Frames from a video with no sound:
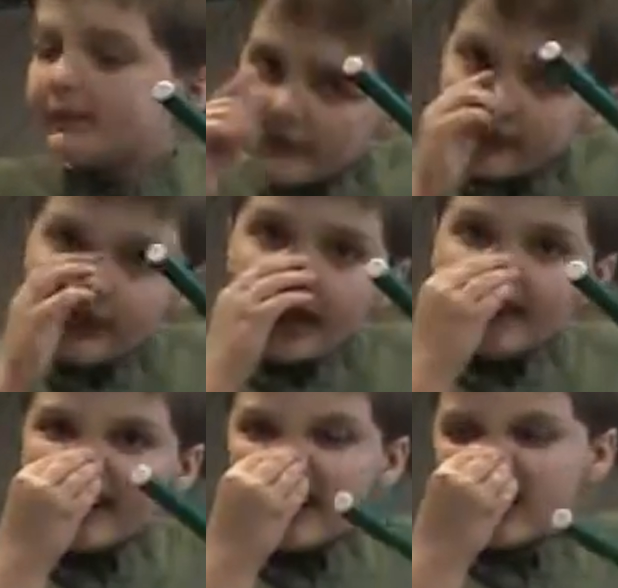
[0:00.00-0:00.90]

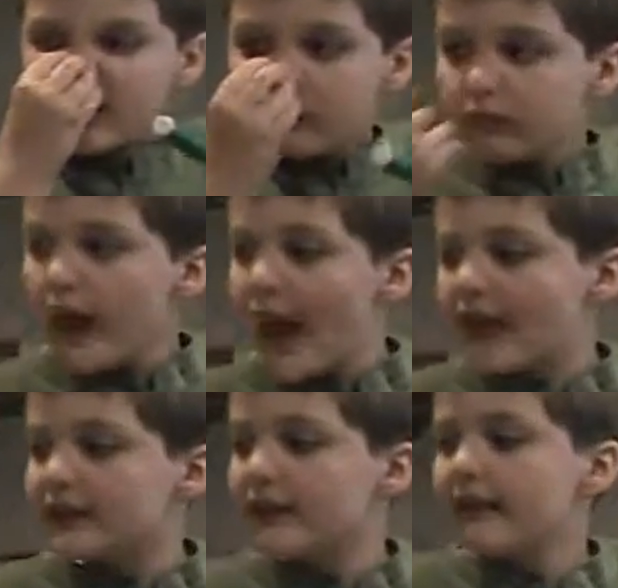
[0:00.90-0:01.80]
trying to
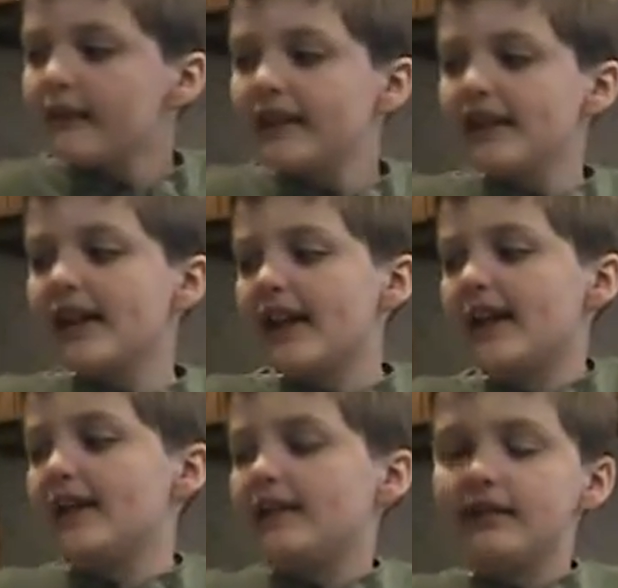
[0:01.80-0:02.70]
extract
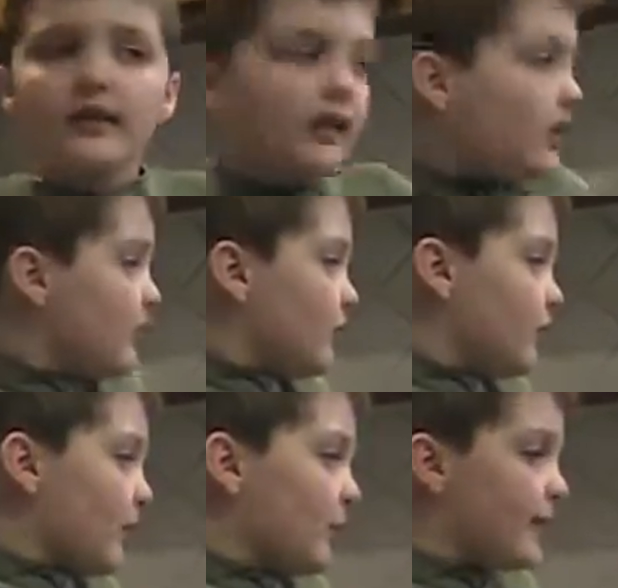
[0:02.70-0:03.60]
DNA
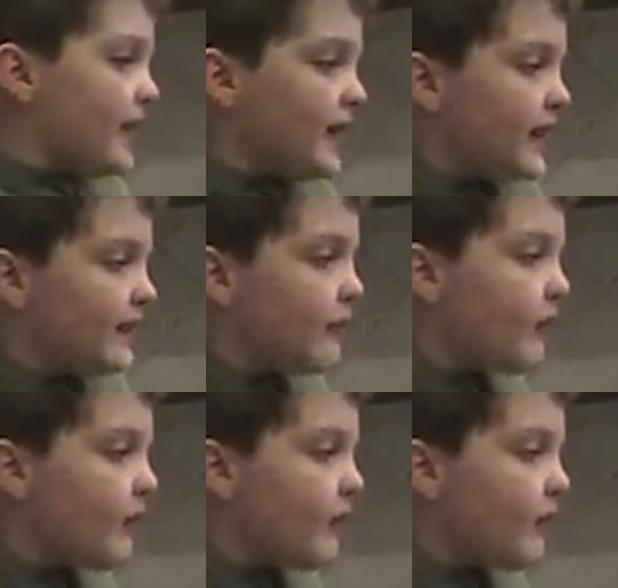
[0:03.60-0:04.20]
from these